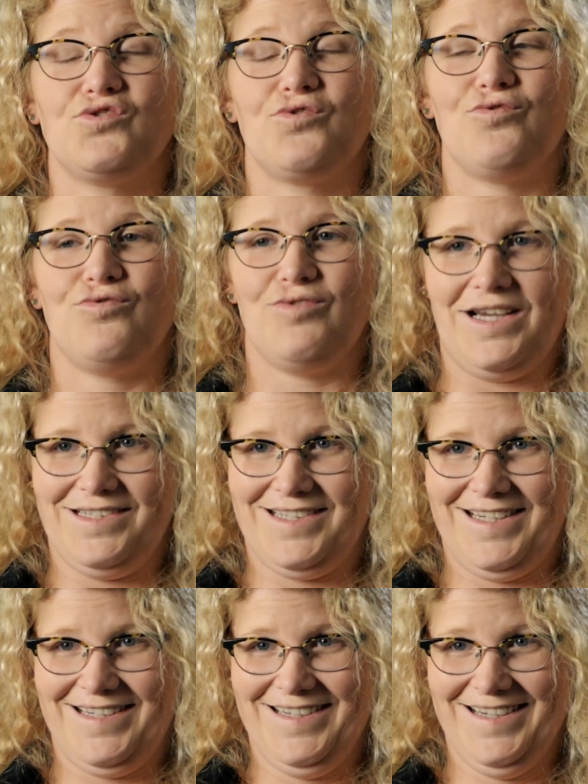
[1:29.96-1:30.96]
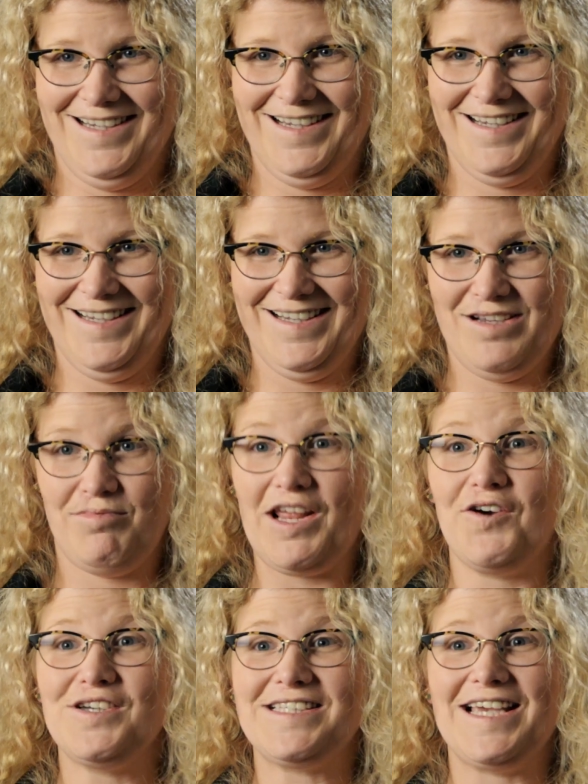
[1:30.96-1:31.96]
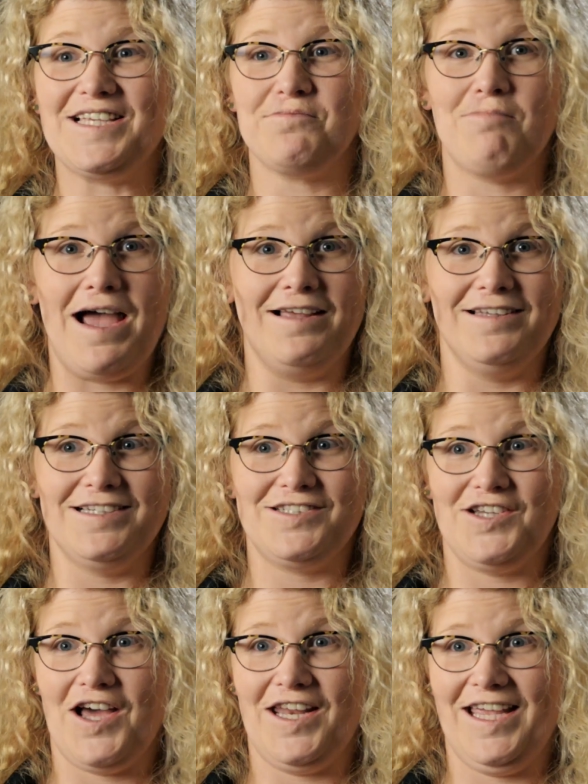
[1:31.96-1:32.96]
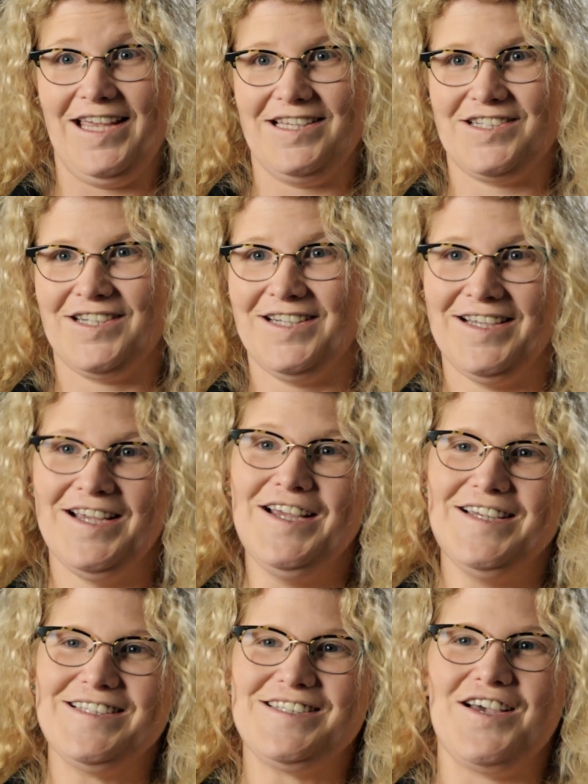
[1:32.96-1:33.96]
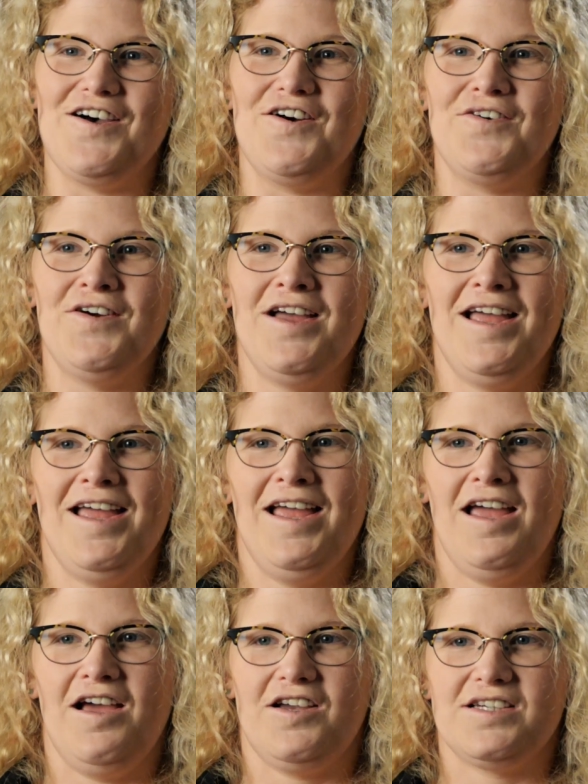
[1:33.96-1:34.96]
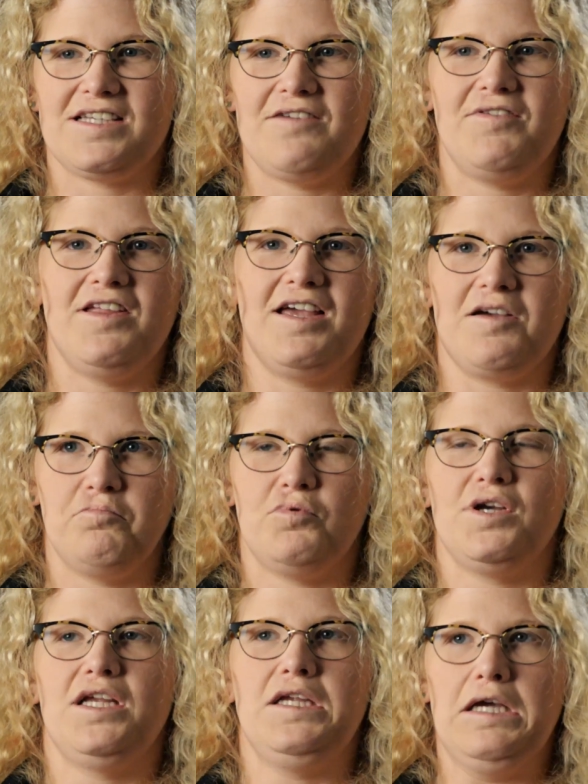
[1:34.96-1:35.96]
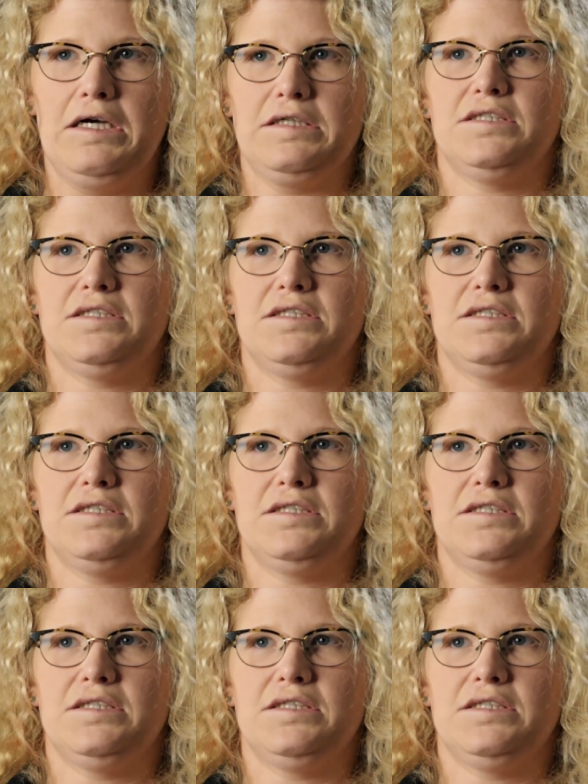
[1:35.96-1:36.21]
crazy. But I always say it's mileage, not age. So, because I feel like I'm pretty young